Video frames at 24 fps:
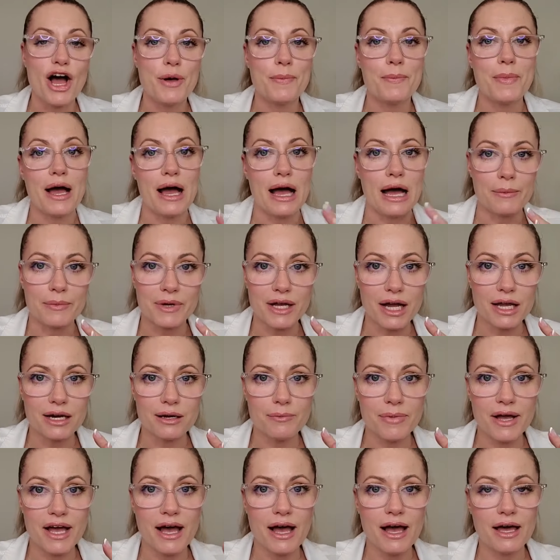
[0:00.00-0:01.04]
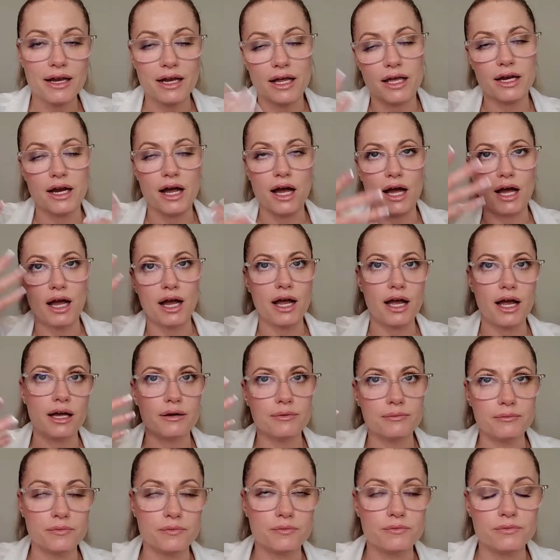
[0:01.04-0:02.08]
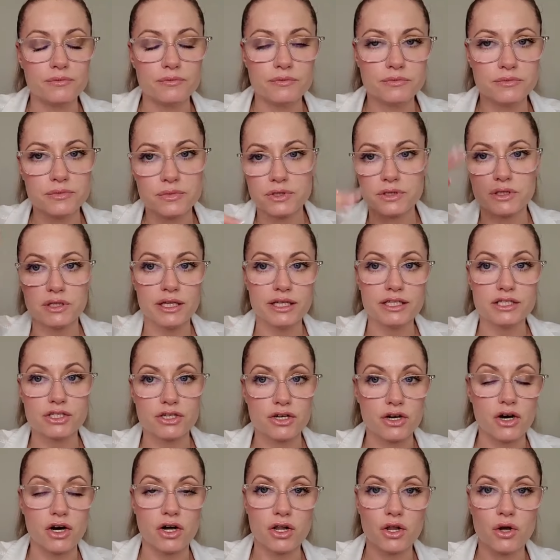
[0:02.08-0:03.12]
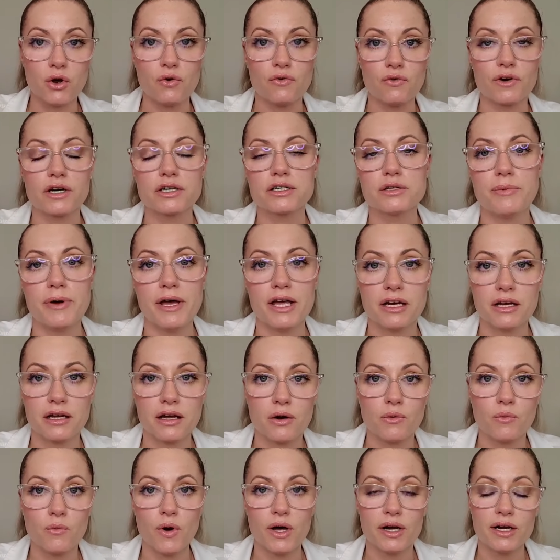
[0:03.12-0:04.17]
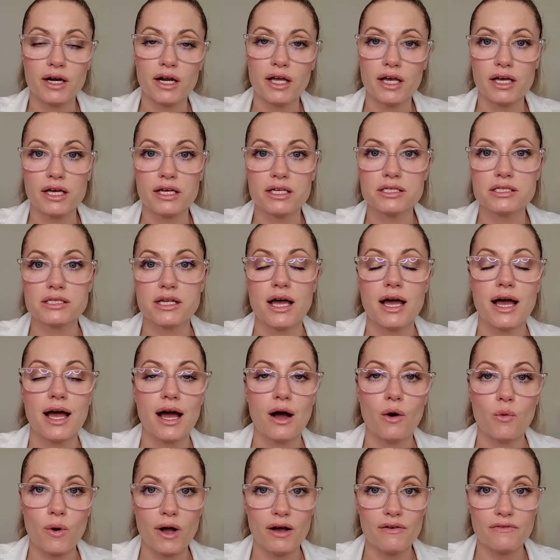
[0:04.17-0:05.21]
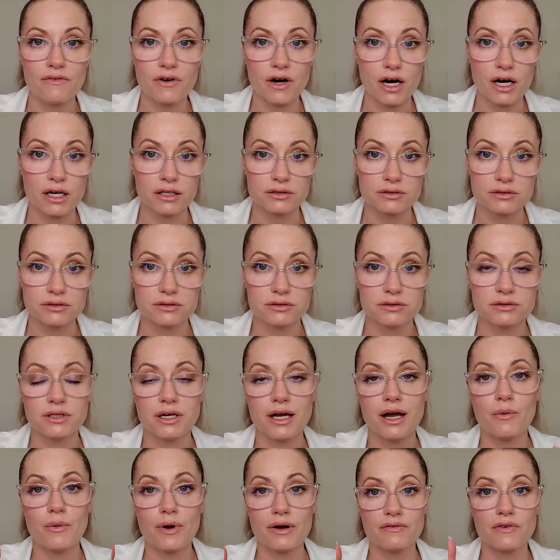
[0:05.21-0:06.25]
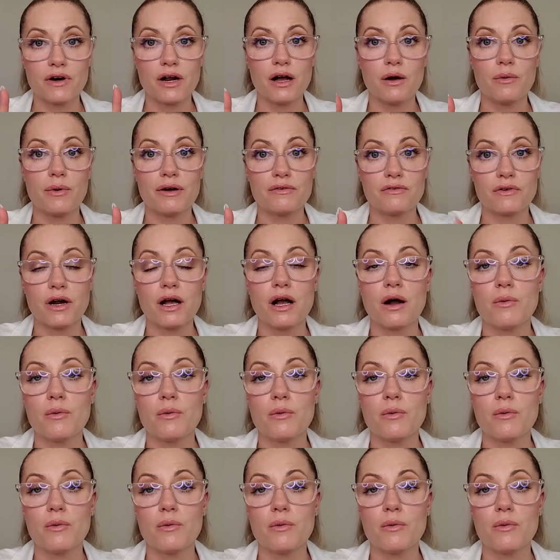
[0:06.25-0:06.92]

um, I'm kind of bad, and I cleanser all over depending on what it is. However, however, however,